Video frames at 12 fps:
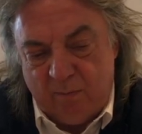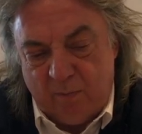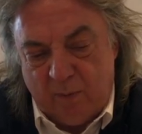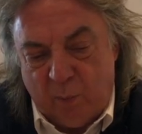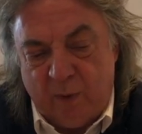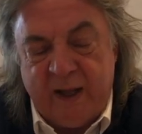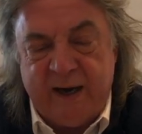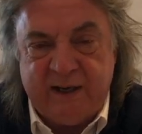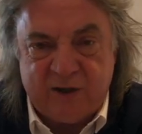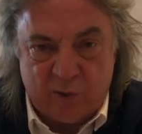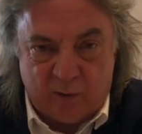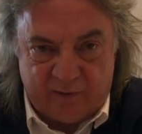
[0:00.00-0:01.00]
with any
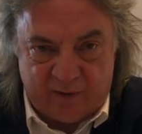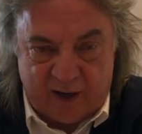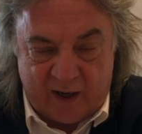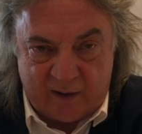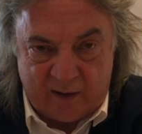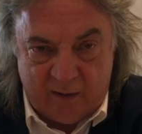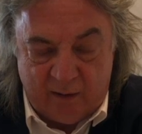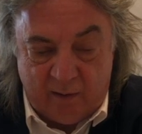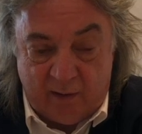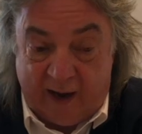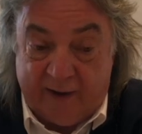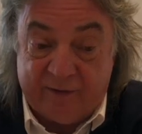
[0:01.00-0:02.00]
sort of luck,
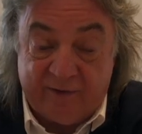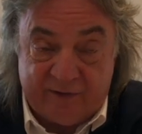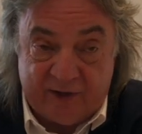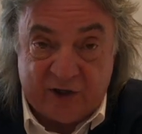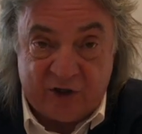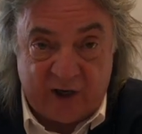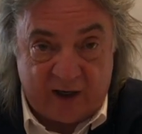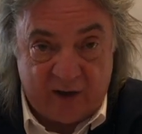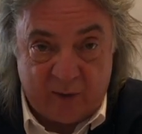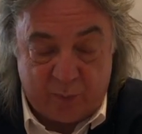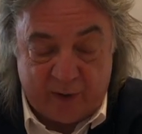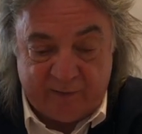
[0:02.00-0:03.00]
having finished second
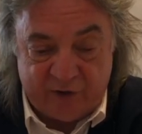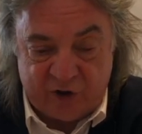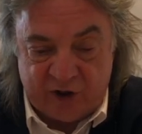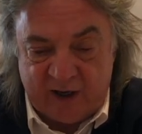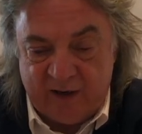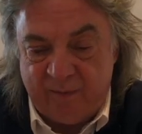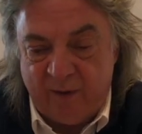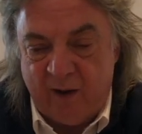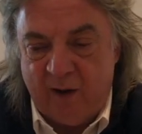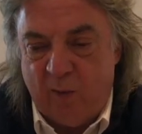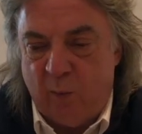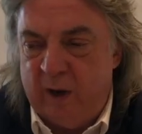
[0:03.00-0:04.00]
the previous year,
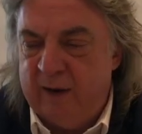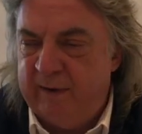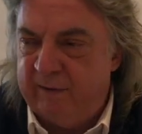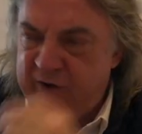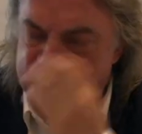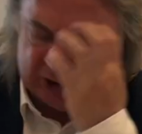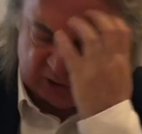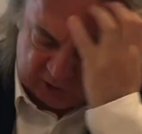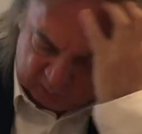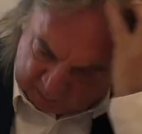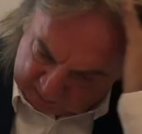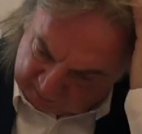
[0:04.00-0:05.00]
we'd have every shot to
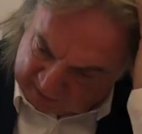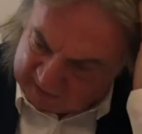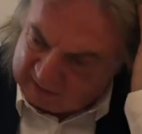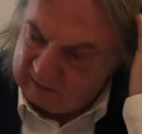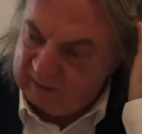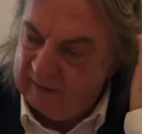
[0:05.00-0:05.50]
win the race.